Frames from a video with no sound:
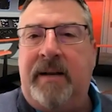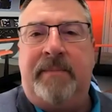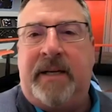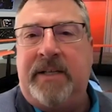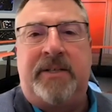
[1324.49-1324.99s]
it
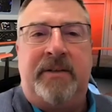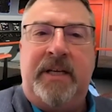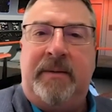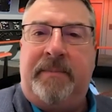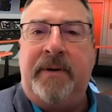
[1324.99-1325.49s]
because you
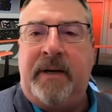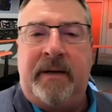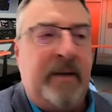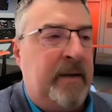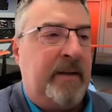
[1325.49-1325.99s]
need to put a,
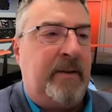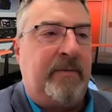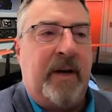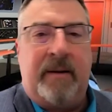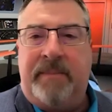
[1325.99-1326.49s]
you've
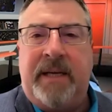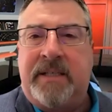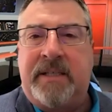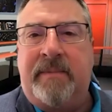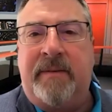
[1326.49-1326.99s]
got a big
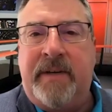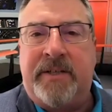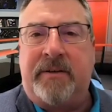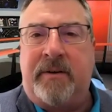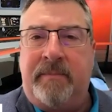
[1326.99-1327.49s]

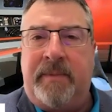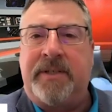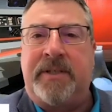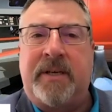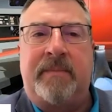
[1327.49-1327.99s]
subdivision or a
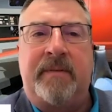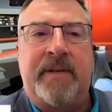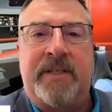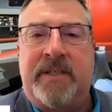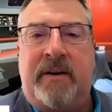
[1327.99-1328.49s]
bunch of
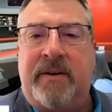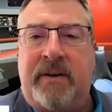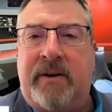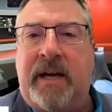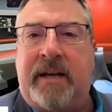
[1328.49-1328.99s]
subdivisions now and
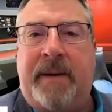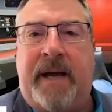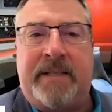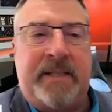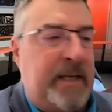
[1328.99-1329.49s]
you're at
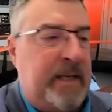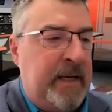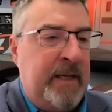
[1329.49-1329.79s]
capacity,